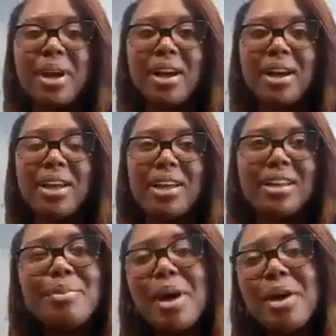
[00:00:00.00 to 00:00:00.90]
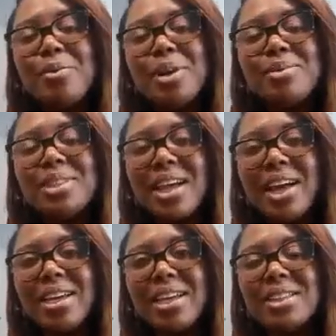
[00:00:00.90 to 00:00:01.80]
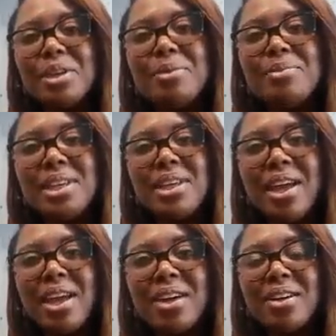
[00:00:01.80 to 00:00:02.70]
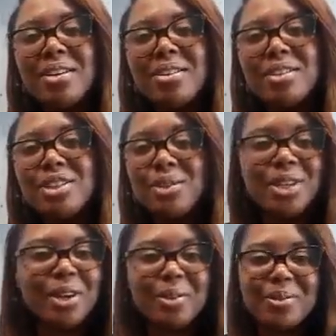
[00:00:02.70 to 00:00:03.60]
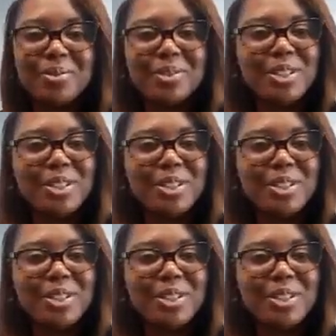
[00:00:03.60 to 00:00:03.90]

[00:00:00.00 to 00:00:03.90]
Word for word: my my website is MD Hair Studio.